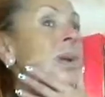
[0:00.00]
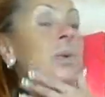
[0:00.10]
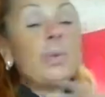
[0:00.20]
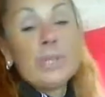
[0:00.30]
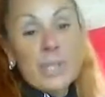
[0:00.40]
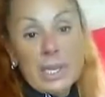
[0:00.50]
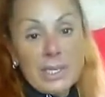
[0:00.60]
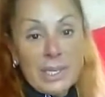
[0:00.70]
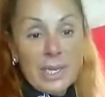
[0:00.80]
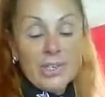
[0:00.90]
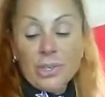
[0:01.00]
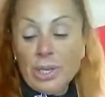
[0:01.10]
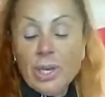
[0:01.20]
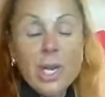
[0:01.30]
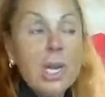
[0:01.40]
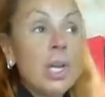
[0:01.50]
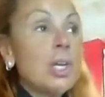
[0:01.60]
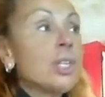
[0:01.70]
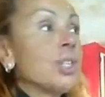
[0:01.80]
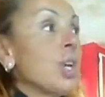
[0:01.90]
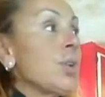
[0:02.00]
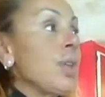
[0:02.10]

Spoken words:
We just got to schedule it. So